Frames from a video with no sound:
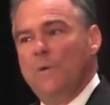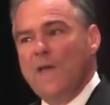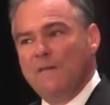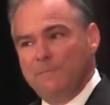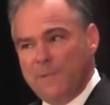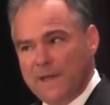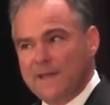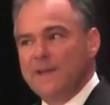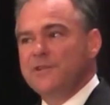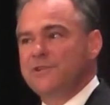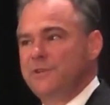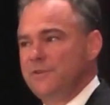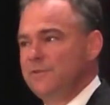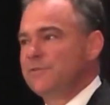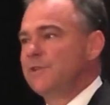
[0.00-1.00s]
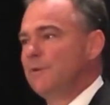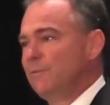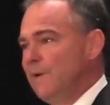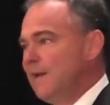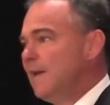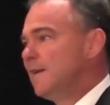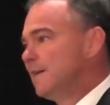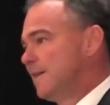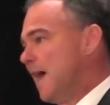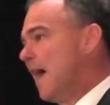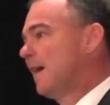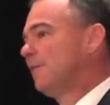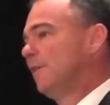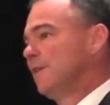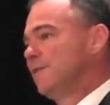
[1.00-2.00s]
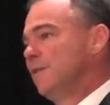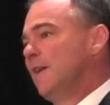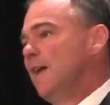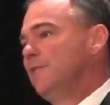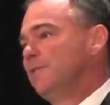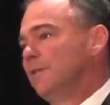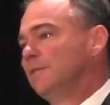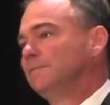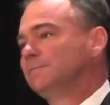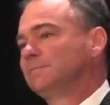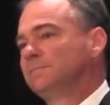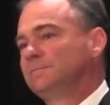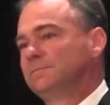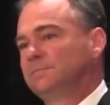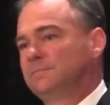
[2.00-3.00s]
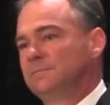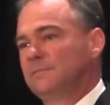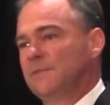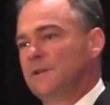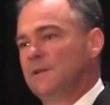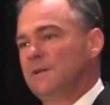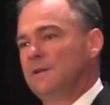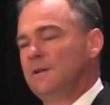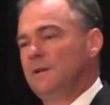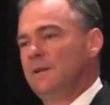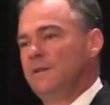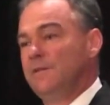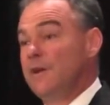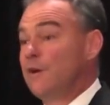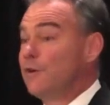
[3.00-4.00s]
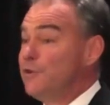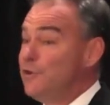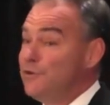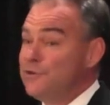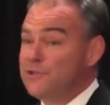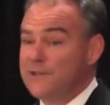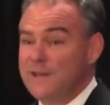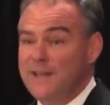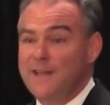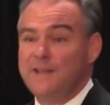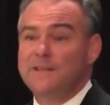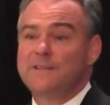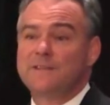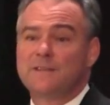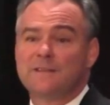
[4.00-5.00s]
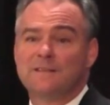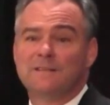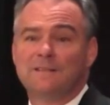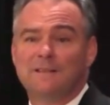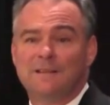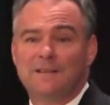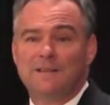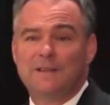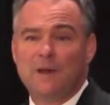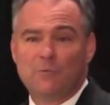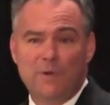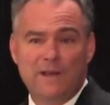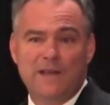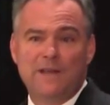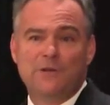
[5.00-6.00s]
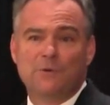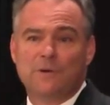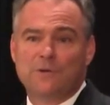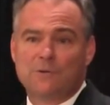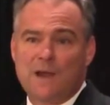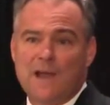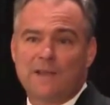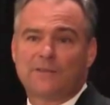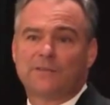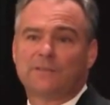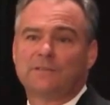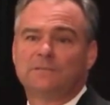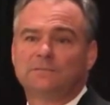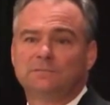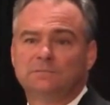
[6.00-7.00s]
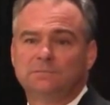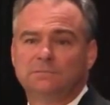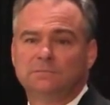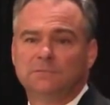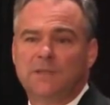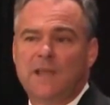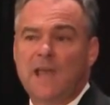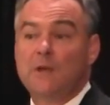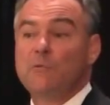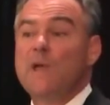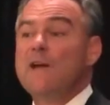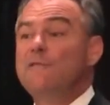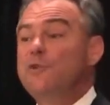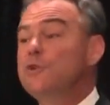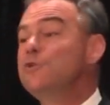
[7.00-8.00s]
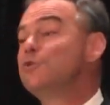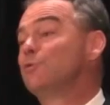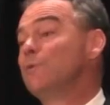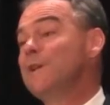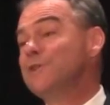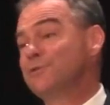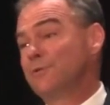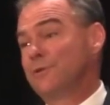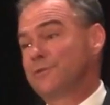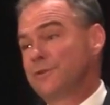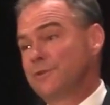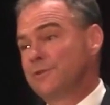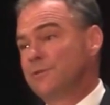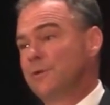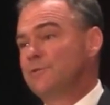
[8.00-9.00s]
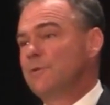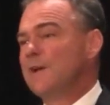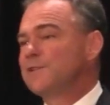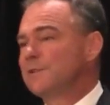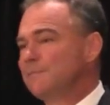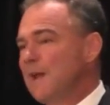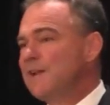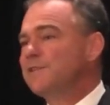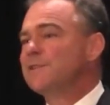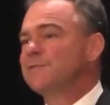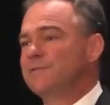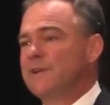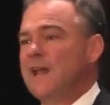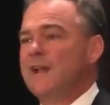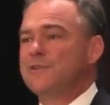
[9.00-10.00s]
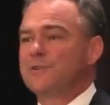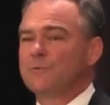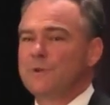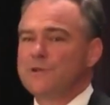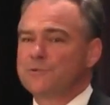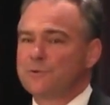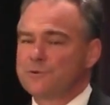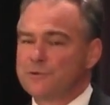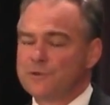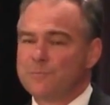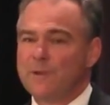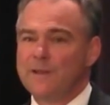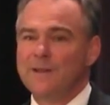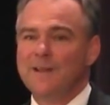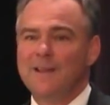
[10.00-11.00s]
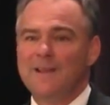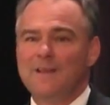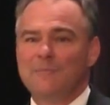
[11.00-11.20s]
We have big issues that we need to tackle as a nation. There are huge needs that we need to address. And we have huge resources to address them, not just financial resources, but